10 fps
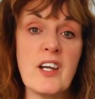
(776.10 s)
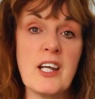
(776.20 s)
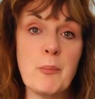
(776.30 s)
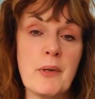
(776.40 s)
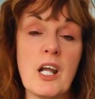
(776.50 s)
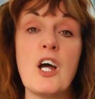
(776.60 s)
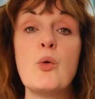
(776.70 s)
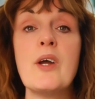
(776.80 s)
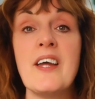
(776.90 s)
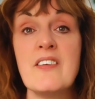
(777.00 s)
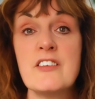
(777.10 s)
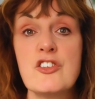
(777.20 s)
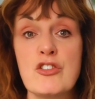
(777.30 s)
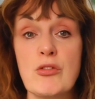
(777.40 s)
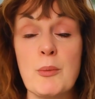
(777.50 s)
the link below in the
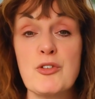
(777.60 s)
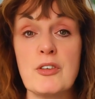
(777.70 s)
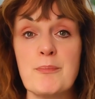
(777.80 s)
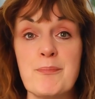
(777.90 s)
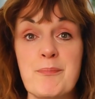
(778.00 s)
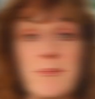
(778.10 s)
description.